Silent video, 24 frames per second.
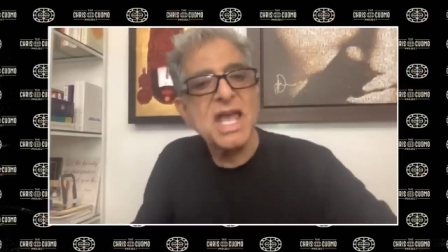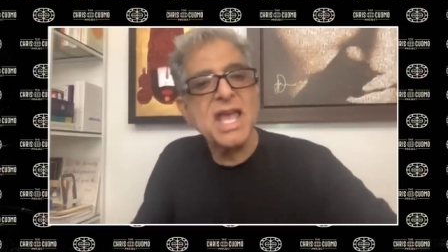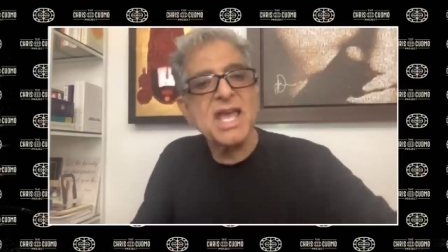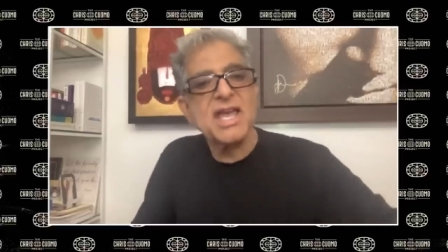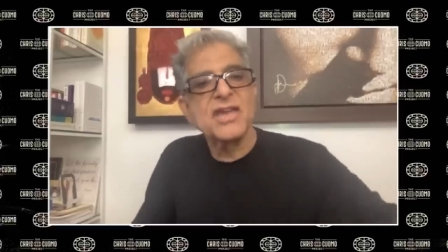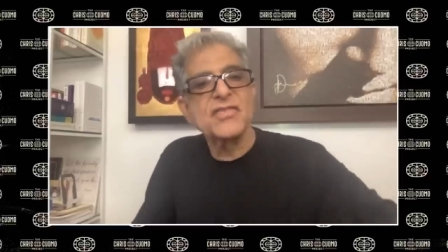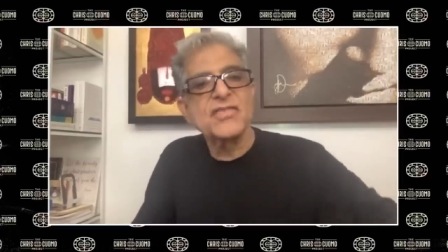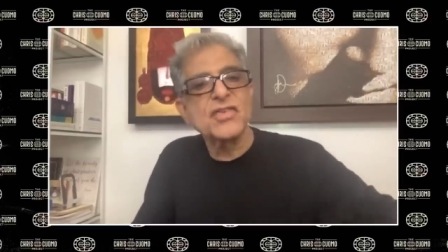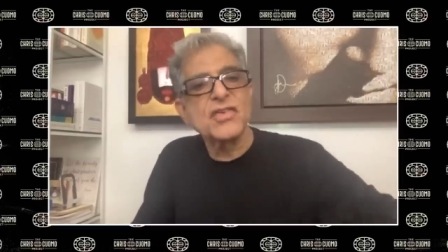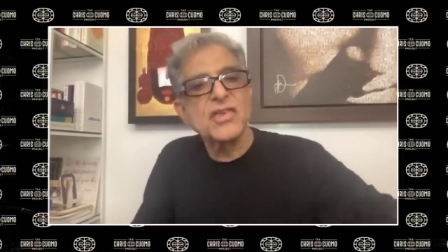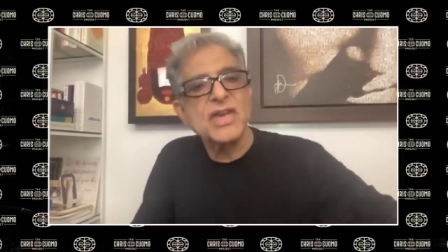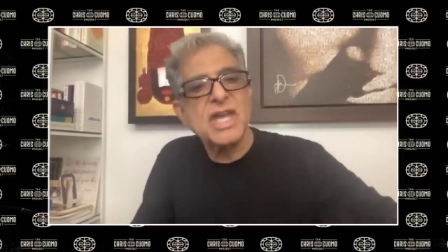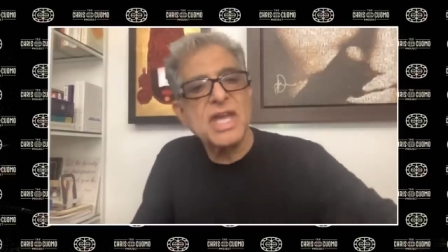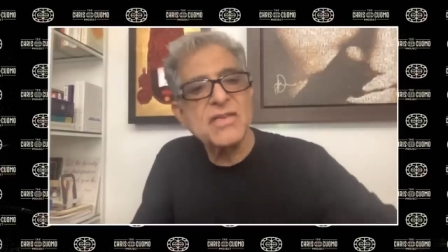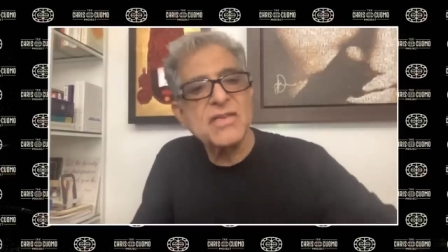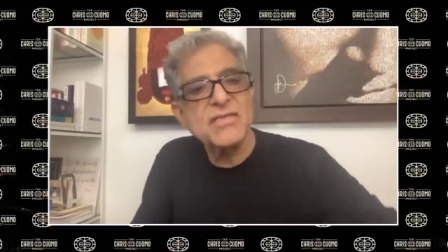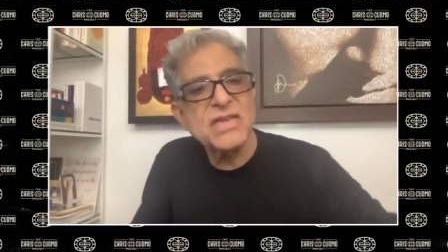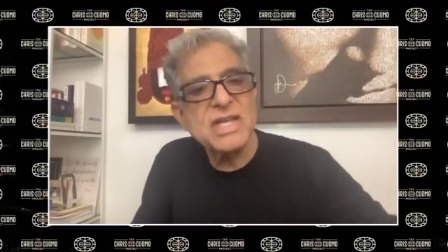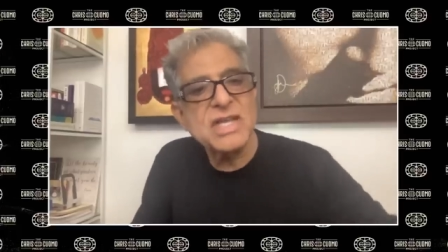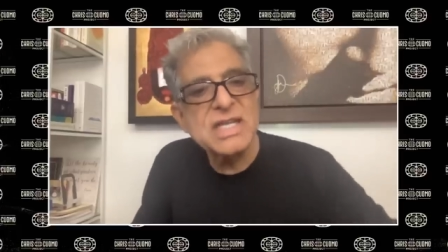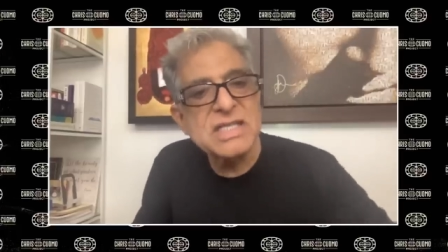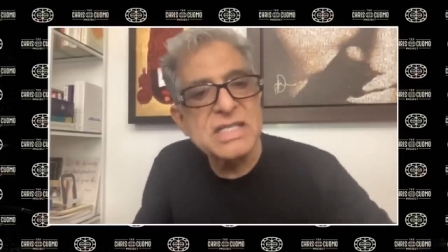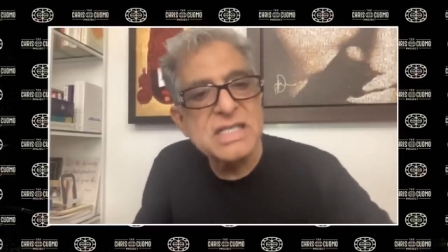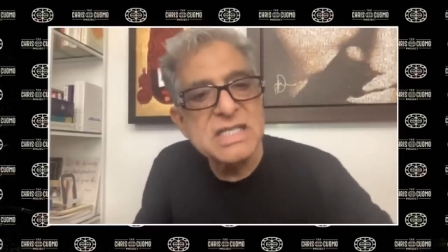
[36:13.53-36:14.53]
if you give
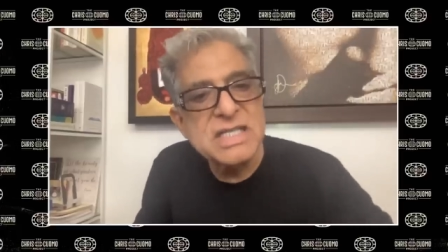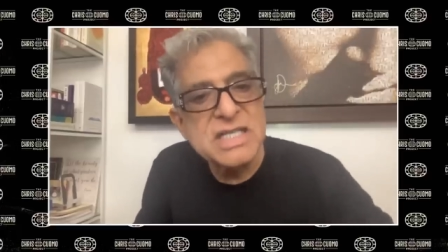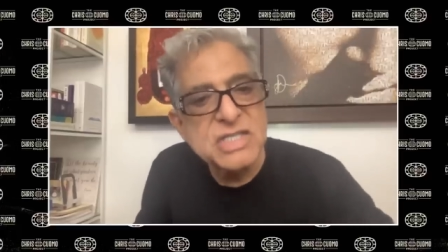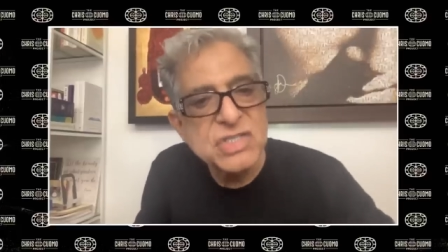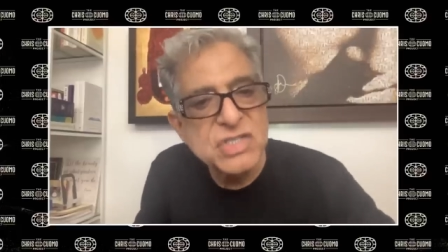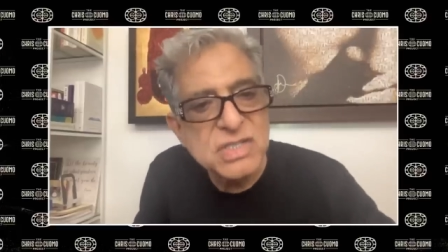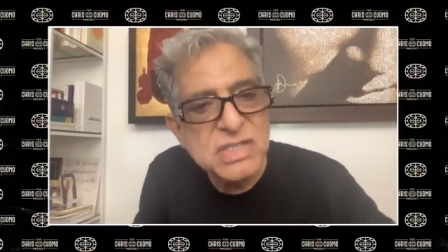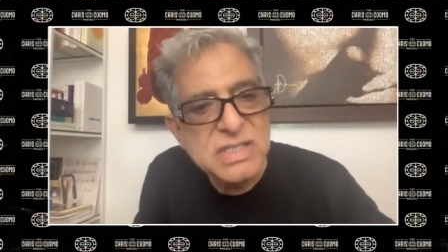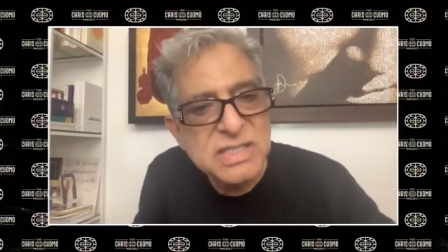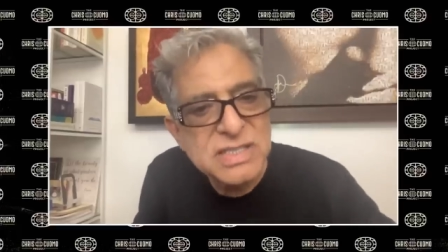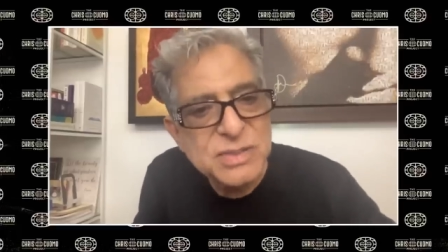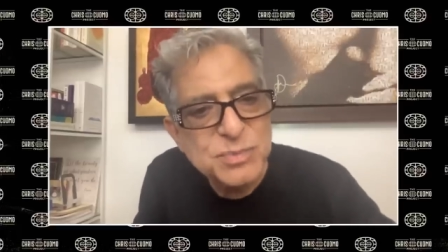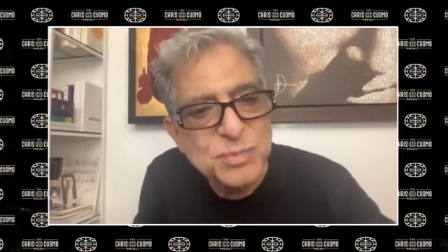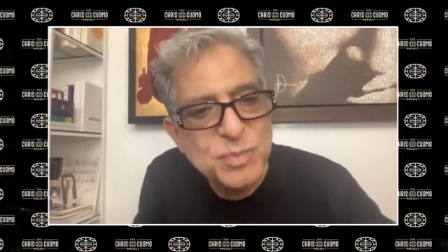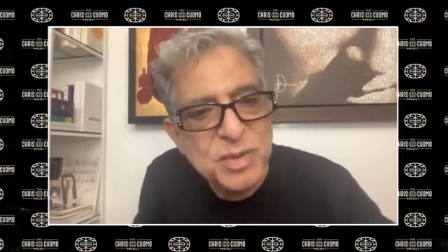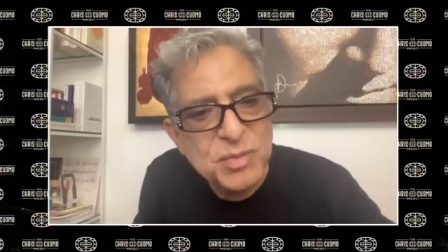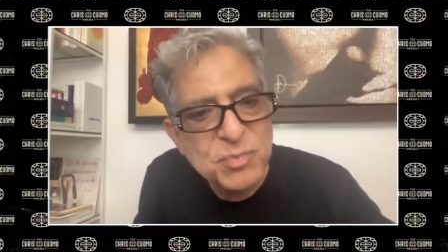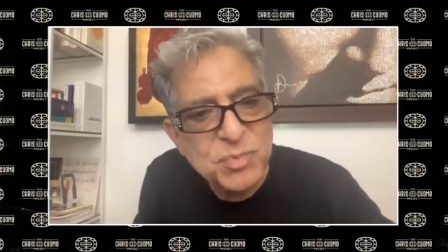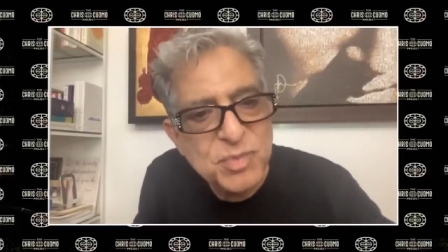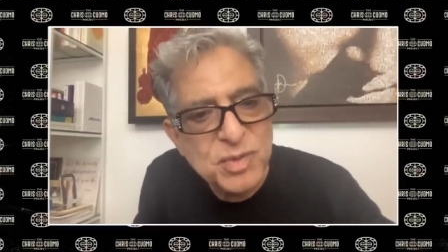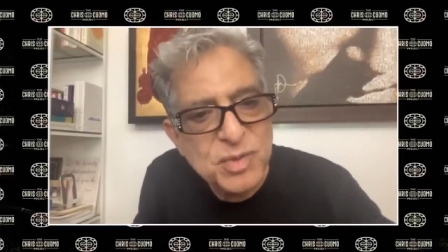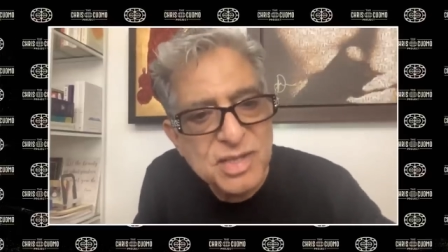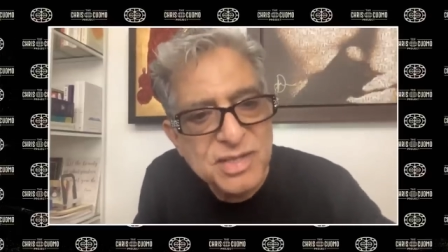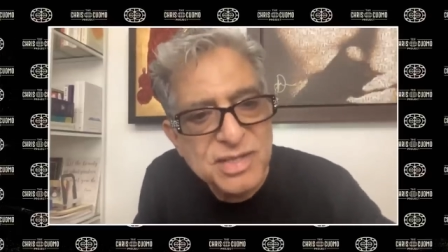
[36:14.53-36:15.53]
indigenous
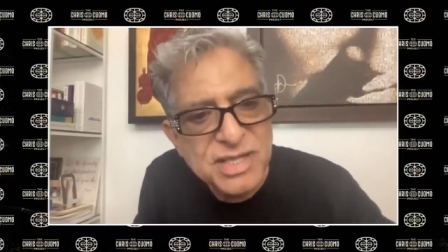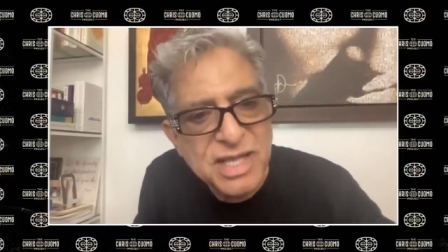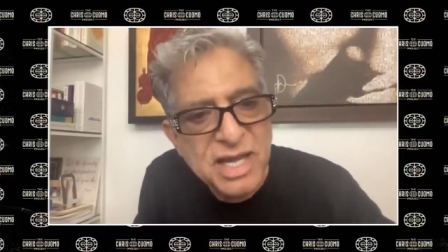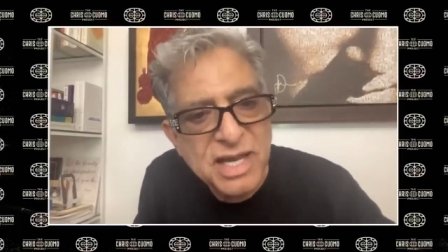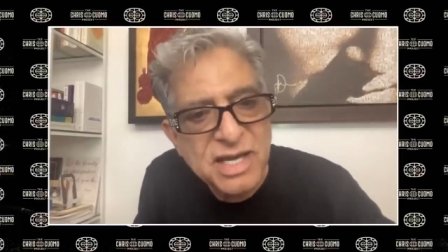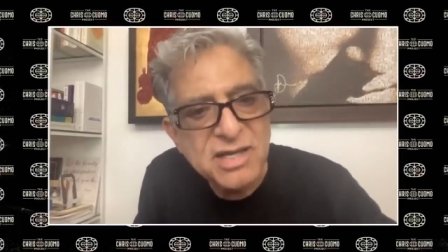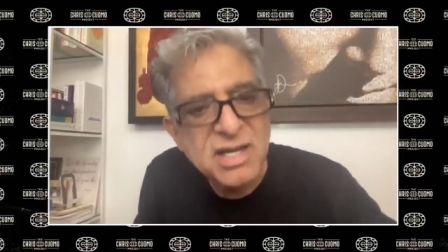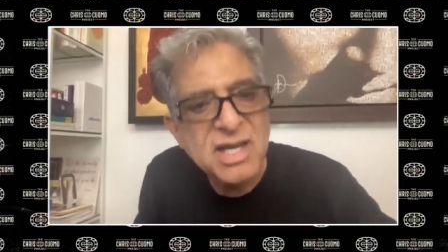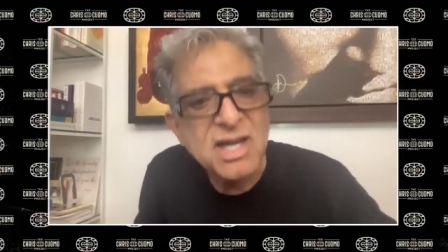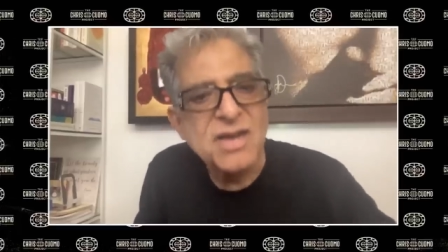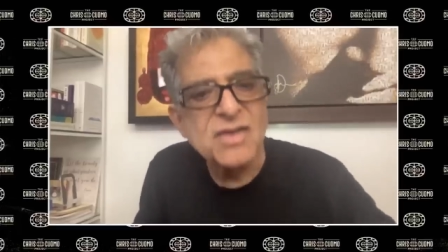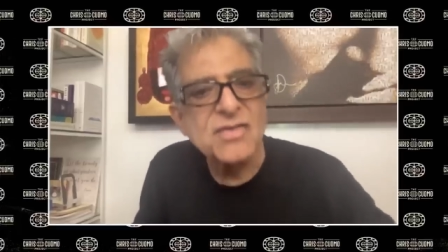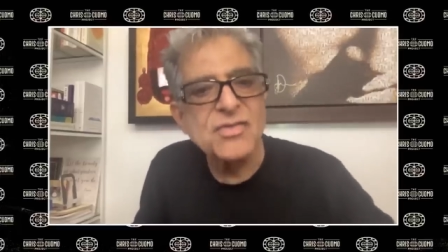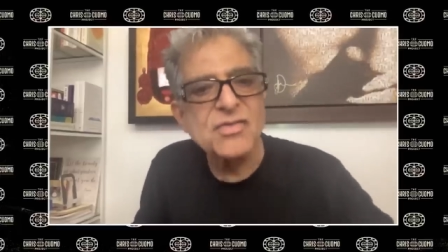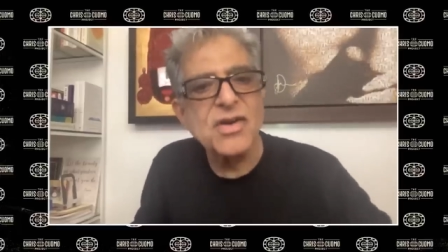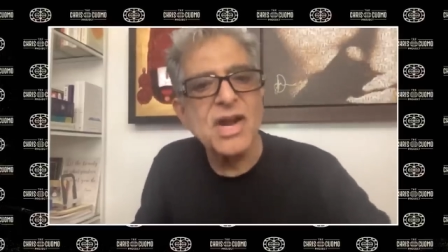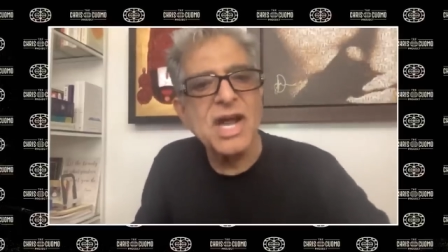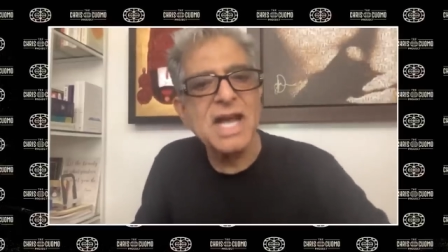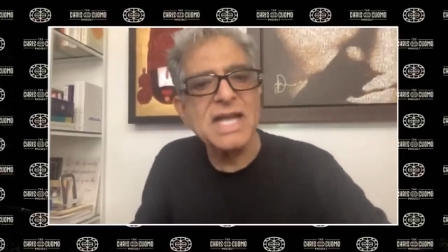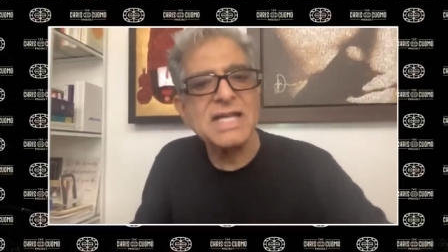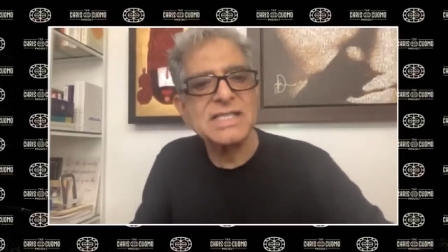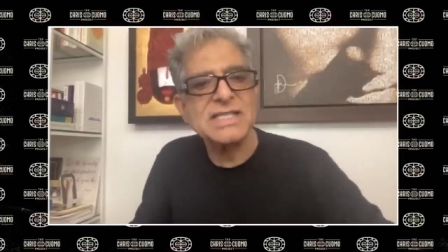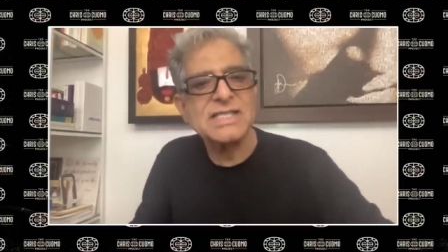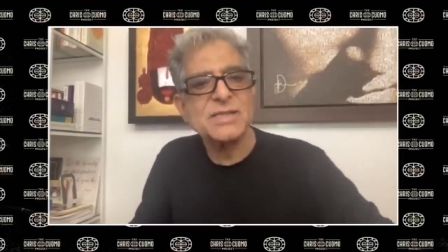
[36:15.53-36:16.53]
people their
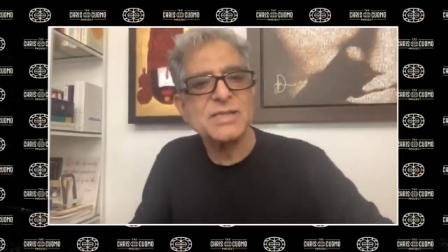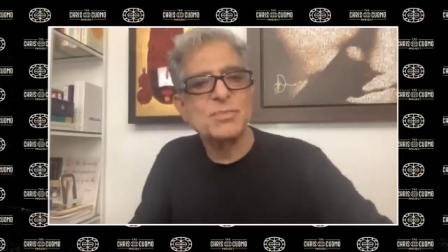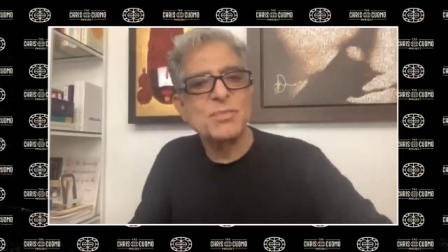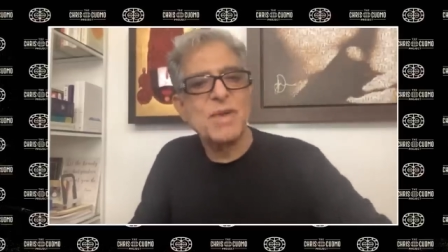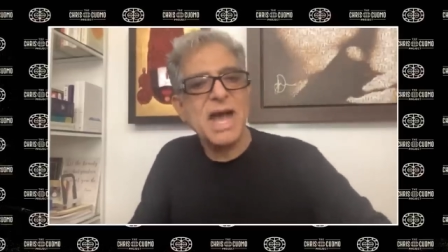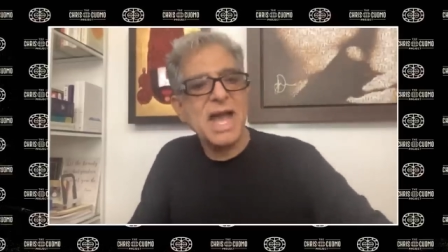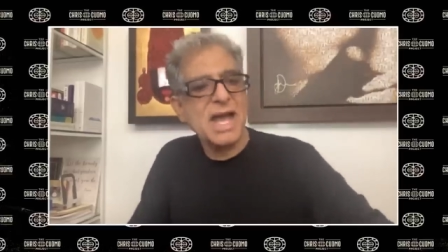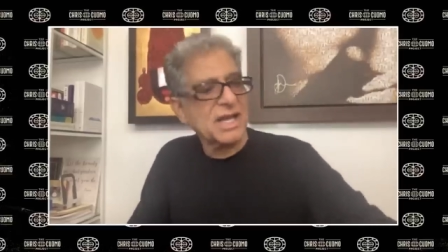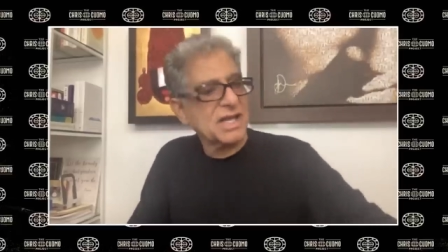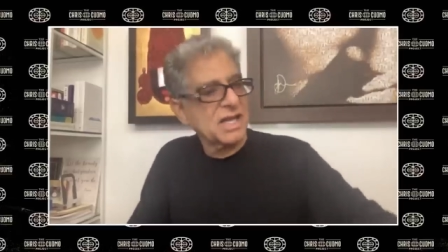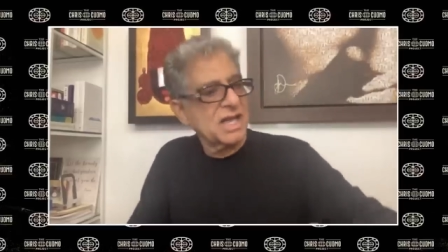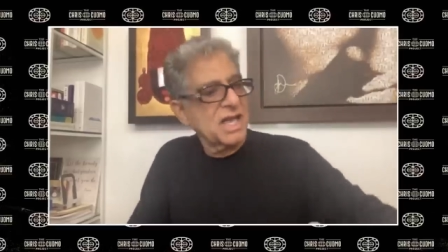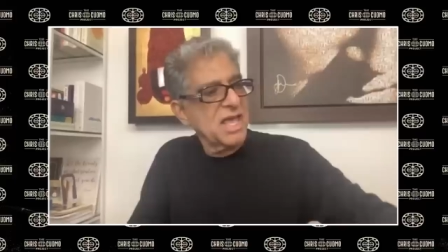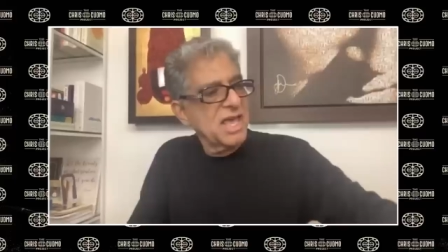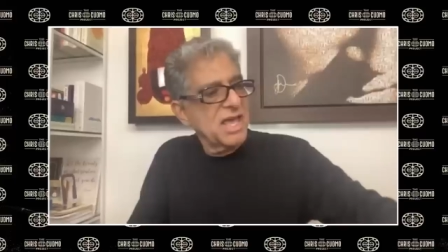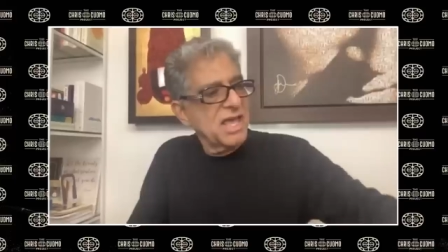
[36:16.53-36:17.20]
rights back,